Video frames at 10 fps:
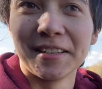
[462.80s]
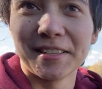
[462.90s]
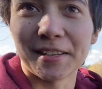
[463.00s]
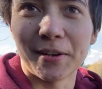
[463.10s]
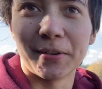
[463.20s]

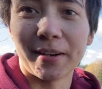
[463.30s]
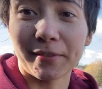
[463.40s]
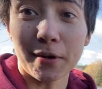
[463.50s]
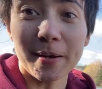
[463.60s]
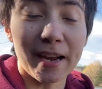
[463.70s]
So I've
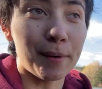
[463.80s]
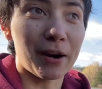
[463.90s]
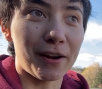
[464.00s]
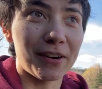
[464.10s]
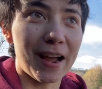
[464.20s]
got my camera
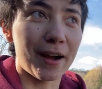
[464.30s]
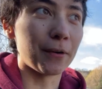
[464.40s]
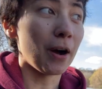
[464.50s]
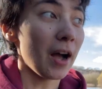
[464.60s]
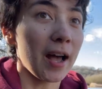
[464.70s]
out now,
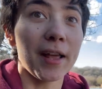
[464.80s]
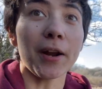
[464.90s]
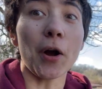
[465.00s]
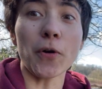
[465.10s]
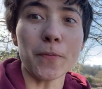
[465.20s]
and
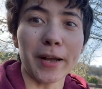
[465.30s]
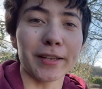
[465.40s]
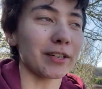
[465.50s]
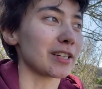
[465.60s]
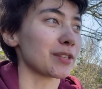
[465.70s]
oh my
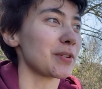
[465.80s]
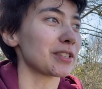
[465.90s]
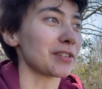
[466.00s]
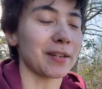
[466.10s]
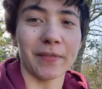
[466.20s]
goodness, we
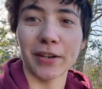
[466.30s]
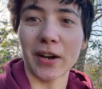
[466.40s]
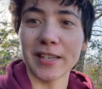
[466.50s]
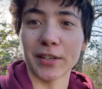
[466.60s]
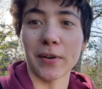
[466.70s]
saw something
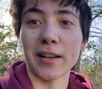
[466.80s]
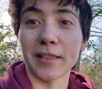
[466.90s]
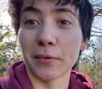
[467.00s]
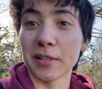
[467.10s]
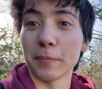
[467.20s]
crazy already.
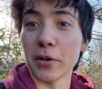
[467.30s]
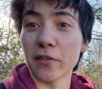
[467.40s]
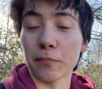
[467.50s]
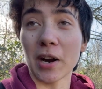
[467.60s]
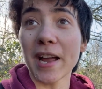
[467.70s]
There was a bird of
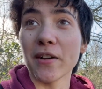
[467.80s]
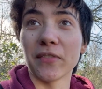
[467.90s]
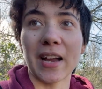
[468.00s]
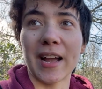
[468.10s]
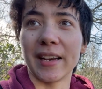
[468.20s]
prey
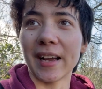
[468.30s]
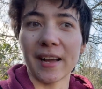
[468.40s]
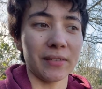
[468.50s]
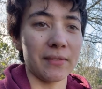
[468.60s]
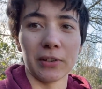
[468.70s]
overhead. I
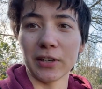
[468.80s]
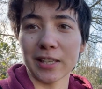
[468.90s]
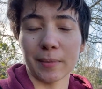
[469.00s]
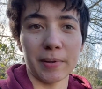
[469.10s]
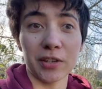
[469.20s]
haven't even looked
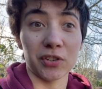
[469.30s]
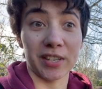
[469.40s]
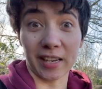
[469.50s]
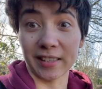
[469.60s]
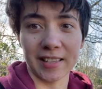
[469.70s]
at the pictures
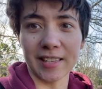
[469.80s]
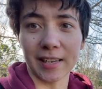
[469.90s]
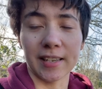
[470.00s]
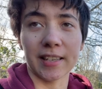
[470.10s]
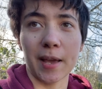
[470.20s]
yet because these
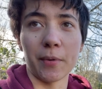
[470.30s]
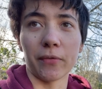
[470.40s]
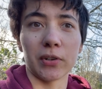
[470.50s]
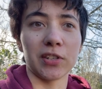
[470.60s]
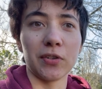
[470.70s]
guys came
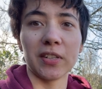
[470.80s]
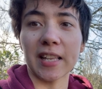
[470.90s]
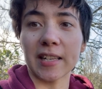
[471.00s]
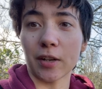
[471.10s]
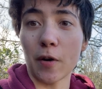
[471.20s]
over as soon as
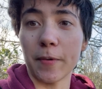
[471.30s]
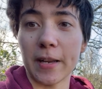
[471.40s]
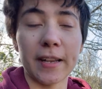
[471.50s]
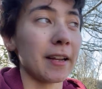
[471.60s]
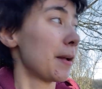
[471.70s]
they saw me.
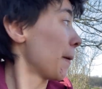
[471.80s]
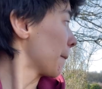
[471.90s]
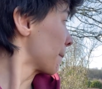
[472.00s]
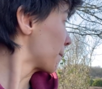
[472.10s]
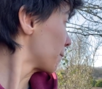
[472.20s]

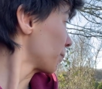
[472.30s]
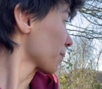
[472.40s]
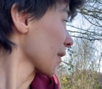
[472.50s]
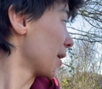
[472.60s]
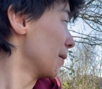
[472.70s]

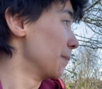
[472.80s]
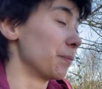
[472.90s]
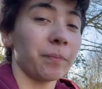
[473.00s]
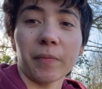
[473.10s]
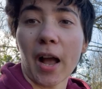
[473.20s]
Um,
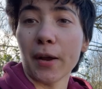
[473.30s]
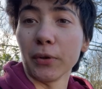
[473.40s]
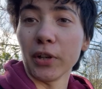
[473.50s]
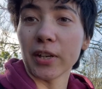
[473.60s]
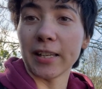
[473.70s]
I will
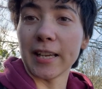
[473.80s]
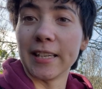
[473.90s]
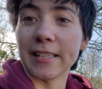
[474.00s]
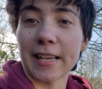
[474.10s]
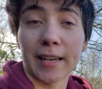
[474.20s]
look at it in
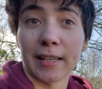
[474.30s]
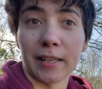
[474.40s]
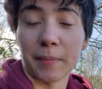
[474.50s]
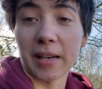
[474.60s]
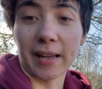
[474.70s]
a second
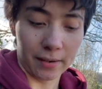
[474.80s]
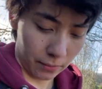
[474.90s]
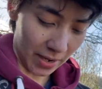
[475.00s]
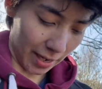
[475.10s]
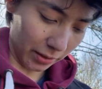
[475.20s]
and be like,
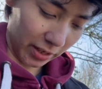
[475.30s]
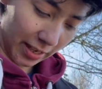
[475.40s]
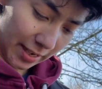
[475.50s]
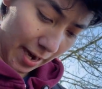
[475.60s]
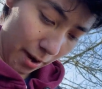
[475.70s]
wait, I'll look at it
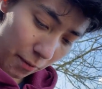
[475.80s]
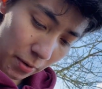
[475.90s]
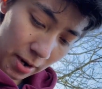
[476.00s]
now.